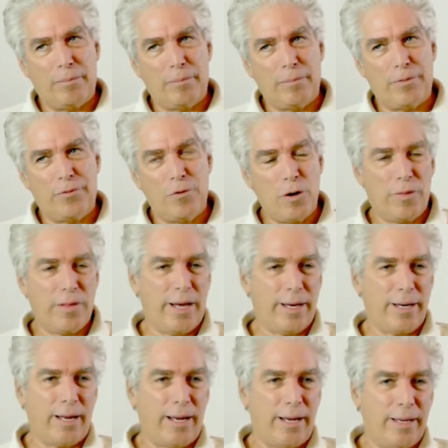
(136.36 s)
before
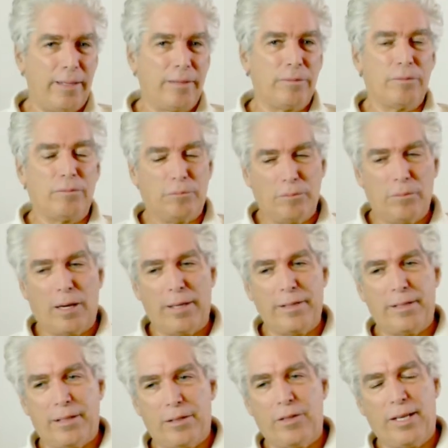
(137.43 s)
that, I
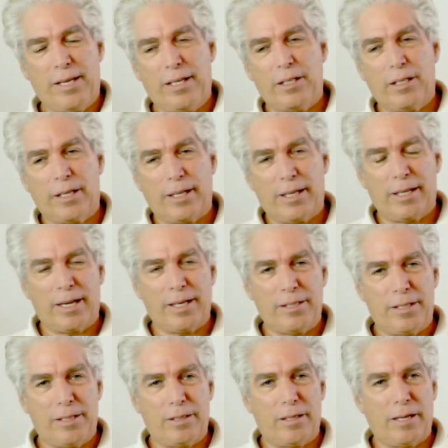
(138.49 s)
did healing and I
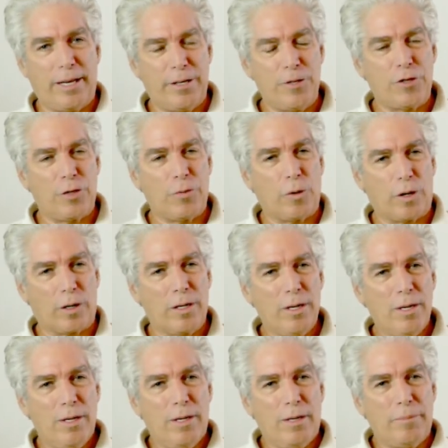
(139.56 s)
did energy work,
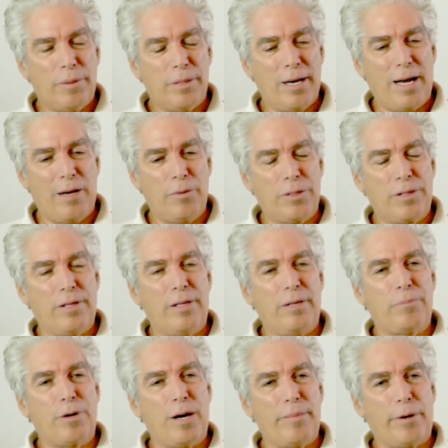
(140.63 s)
but not with the
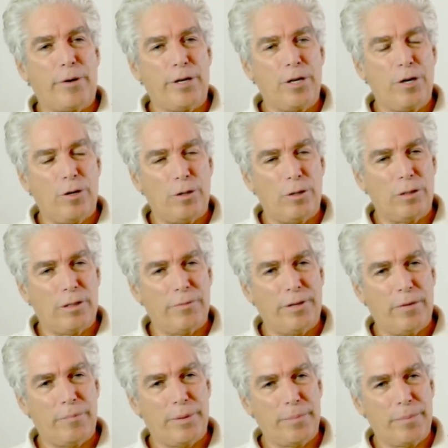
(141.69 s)
primary goal of
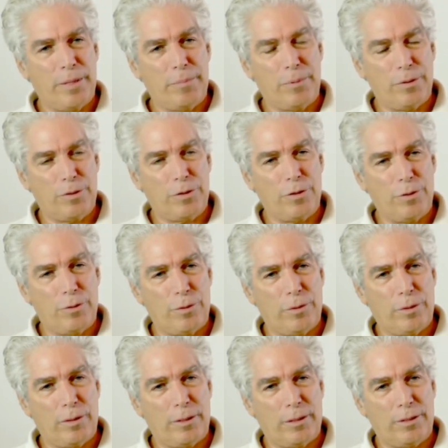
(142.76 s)
helping people
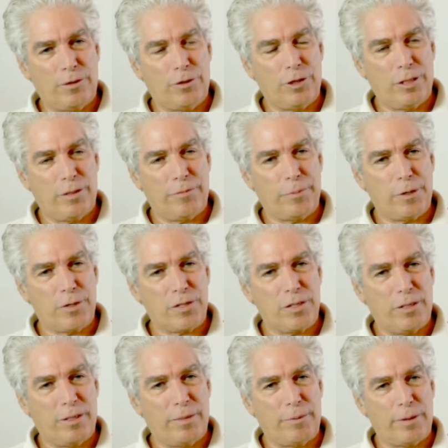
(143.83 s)
to achieve
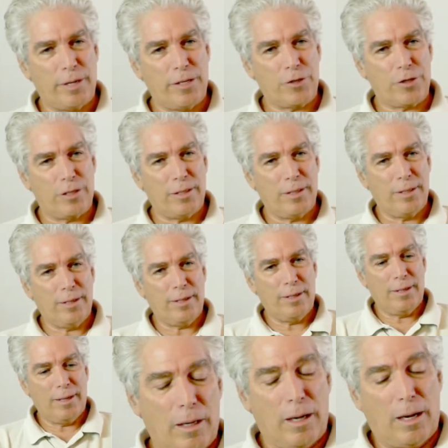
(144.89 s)
personal liberation.
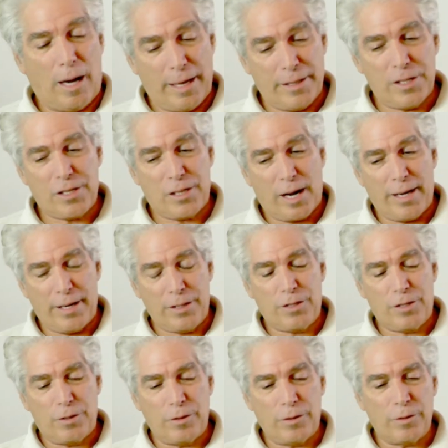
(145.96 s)
I decided
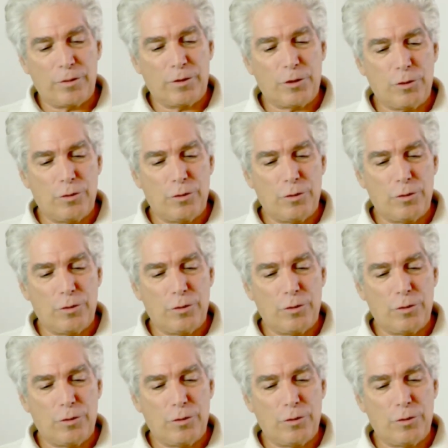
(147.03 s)
to